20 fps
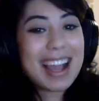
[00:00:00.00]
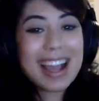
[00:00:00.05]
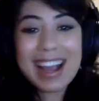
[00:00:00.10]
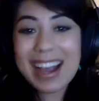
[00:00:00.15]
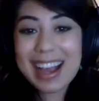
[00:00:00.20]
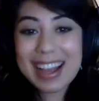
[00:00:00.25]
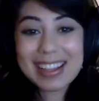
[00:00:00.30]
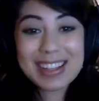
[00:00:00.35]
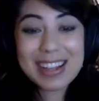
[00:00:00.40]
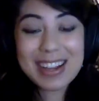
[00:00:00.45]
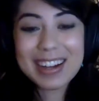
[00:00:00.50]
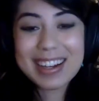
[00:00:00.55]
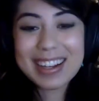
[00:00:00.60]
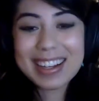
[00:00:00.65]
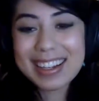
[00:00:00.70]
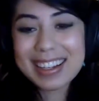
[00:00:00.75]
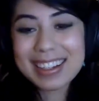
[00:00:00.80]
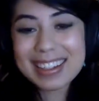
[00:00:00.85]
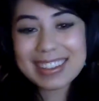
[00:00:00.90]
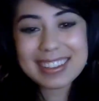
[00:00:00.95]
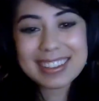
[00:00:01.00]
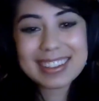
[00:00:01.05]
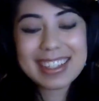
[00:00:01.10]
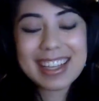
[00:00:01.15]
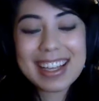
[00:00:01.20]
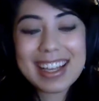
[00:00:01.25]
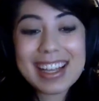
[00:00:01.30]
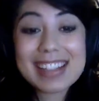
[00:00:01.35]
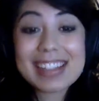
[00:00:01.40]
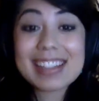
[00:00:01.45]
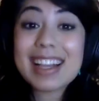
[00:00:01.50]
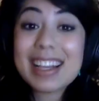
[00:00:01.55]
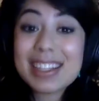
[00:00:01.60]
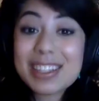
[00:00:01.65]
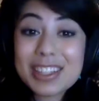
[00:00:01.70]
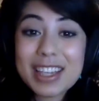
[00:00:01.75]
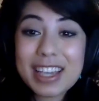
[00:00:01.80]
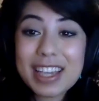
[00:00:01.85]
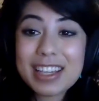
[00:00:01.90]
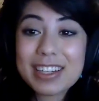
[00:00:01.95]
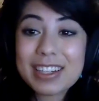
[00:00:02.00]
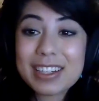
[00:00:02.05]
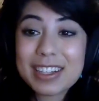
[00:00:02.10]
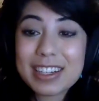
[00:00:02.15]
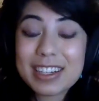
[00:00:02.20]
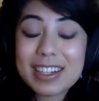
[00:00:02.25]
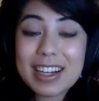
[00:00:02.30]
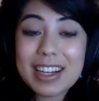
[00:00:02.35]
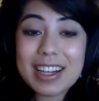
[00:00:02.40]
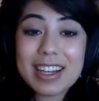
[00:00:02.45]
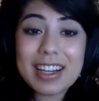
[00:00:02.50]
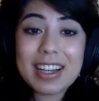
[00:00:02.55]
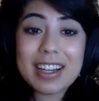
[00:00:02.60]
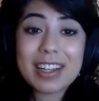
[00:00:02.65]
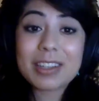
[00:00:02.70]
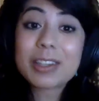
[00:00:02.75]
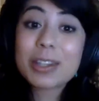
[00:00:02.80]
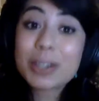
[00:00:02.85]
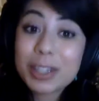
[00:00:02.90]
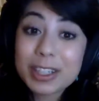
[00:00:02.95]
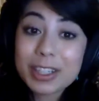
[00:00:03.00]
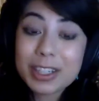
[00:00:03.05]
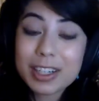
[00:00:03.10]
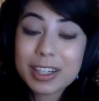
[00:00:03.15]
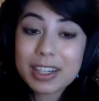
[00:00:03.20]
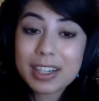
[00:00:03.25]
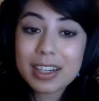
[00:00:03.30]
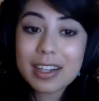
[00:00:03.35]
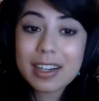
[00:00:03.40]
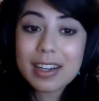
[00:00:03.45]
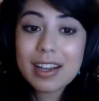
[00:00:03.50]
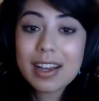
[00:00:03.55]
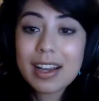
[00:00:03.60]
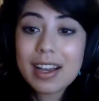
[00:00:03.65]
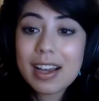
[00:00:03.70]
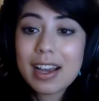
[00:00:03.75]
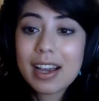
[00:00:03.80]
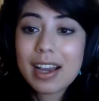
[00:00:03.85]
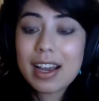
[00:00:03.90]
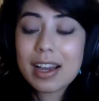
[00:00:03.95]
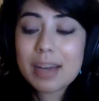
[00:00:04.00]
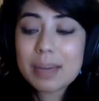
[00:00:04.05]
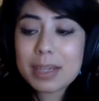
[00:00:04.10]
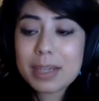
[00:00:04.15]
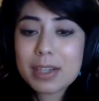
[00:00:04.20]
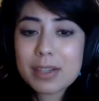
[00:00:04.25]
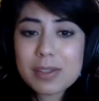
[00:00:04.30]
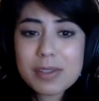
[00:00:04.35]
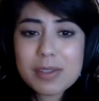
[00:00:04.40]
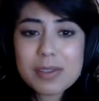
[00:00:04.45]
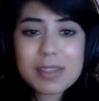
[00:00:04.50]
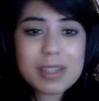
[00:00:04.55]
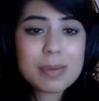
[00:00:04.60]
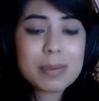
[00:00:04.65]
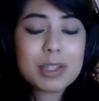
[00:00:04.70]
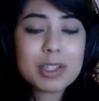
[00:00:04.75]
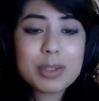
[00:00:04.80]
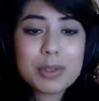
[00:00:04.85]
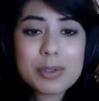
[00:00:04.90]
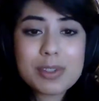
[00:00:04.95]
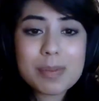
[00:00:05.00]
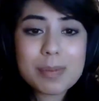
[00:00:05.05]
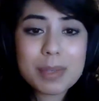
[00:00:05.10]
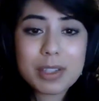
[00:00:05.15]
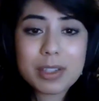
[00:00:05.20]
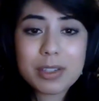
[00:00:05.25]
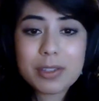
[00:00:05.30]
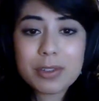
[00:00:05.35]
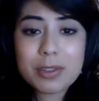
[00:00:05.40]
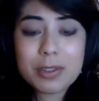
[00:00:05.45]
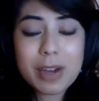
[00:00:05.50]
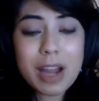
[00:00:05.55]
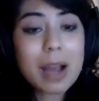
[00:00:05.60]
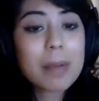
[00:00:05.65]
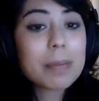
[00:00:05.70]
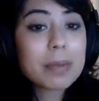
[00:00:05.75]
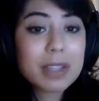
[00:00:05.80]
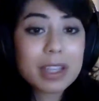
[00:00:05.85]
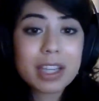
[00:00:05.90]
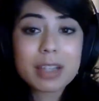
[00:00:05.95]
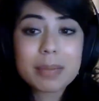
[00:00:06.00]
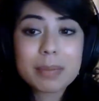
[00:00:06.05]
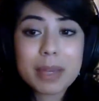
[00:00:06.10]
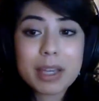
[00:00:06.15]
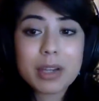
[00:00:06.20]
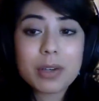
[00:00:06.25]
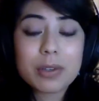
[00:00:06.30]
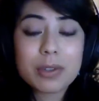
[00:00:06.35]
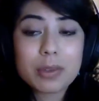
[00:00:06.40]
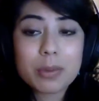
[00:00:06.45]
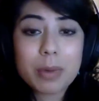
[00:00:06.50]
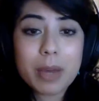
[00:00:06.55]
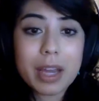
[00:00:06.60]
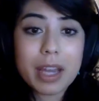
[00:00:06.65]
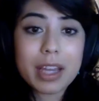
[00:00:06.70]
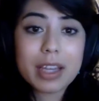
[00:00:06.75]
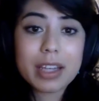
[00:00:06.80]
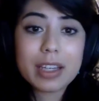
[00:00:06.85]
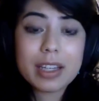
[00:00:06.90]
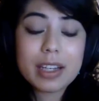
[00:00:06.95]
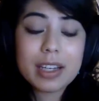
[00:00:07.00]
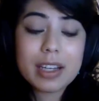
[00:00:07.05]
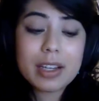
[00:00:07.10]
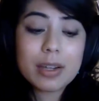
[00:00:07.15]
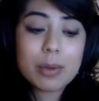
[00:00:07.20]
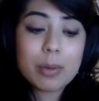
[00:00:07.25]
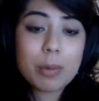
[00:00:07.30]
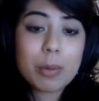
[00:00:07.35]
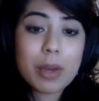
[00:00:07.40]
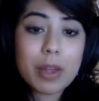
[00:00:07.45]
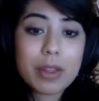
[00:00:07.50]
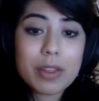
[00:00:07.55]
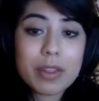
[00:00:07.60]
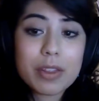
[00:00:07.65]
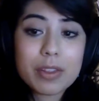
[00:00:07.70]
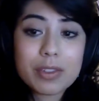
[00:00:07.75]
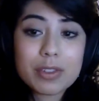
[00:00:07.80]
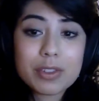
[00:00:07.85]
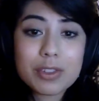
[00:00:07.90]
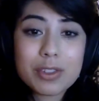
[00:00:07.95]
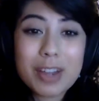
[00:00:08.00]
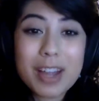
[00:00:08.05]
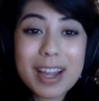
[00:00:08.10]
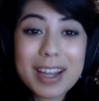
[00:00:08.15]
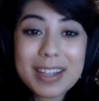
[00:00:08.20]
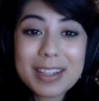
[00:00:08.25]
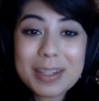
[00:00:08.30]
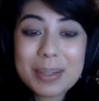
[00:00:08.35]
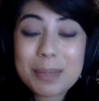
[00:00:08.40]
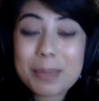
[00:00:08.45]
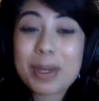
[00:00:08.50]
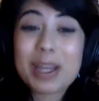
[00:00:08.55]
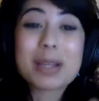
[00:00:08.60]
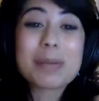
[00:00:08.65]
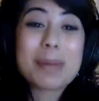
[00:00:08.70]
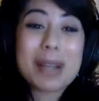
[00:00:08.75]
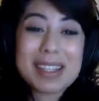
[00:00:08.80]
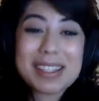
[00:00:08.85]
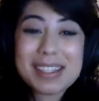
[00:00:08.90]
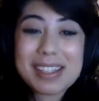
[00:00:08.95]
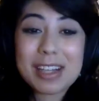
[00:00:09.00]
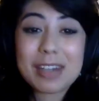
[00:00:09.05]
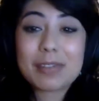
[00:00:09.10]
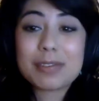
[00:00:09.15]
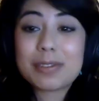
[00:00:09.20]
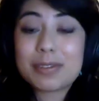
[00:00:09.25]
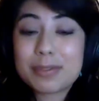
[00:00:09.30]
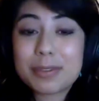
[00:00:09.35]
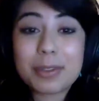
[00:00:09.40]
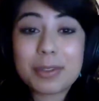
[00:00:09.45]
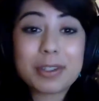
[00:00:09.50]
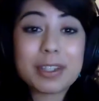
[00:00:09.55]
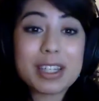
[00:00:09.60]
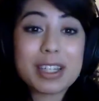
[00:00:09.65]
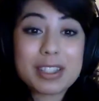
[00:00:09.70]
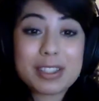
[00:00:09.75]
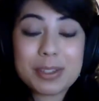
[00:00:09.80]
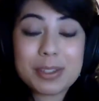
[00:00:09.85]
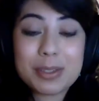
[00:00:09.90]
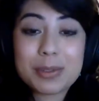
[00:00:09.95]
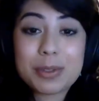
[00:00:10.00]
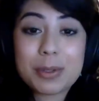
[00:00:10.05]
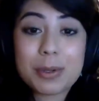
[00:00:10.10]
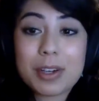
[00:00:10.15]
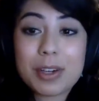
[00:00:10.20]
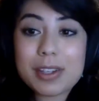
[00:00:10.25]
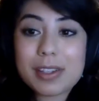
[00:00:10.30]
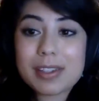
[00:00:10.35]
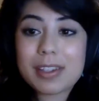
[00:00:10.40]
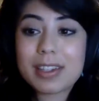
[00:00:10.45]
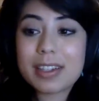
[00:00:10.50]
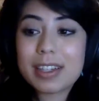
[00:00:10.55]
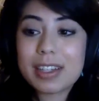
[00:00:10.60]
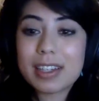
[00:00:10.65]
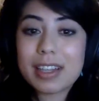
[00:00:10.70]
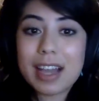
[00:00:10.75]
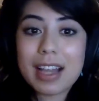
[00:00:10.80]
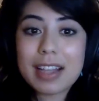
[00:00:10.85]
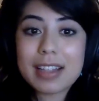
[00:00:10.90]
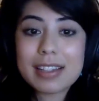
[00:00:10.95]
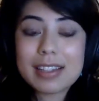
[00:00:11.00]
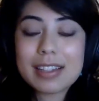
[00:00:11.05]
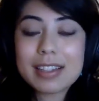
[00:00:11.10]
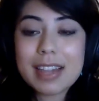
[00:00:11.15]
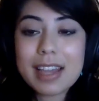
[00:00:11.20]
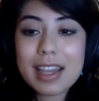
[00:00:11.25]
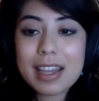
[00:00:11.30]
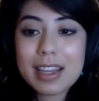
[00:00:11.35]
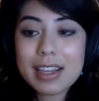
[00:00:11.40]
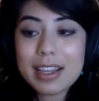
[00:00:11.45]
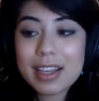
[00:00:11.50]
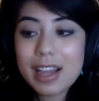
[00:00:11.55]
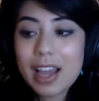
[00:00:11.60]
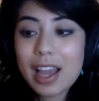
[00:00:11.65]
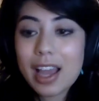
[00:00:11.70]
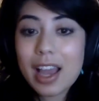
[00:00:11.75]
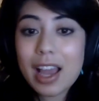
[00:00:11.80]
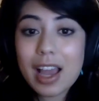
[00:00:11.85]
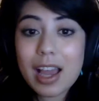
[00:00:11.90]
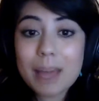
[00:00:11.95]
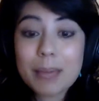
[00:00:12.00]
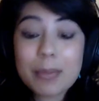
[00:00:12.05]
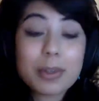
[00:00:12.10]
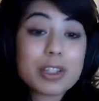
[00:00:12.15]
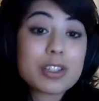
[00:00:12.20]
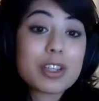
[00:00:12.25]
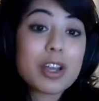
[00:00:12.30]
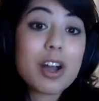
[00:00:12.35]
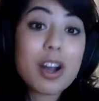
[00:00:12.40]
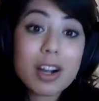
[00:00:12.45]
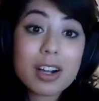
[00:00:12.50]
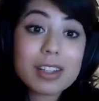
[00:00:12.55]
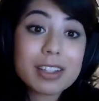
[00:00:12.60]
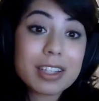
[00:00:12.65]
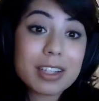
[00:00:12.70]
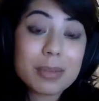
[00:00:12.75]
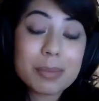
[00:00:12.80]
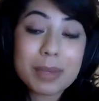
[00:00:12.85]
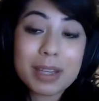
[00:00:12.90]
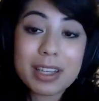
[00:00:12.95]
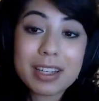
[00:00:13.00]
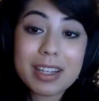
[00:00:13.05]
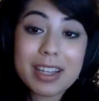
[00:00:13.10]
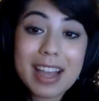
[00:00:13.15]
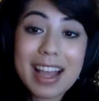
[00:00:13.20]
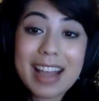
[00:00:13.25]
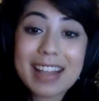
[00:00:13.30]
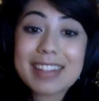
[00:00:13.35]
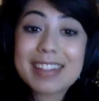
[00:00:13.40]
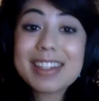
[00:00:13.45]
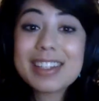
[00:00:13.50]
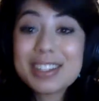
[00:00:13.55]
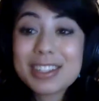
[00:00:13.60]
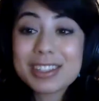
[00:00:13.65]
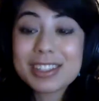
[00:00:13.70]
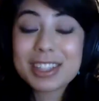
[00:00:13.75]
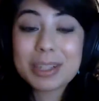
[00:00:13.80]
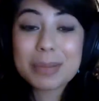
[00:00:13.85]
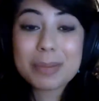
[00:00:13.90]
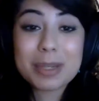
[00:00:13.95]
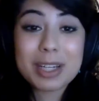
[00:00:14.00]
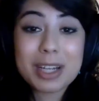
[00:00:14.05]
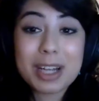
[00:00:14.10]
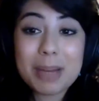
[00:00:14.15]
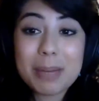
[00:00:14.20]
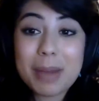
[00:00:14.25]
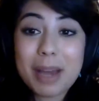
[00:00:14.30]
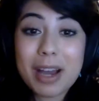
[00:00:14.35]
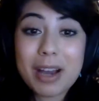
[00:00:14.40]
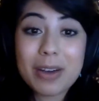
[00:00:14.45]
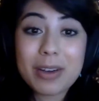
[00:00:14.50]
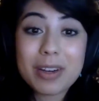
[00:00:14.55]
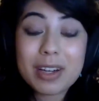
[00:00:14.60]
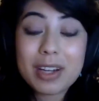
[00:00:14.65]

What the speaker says: Arielle, as an educator, a learner, and also someone who's been grappling in my own way with trying to bring myself fully to Torah study. And today I'm going to talk a little bit and teach a little bit about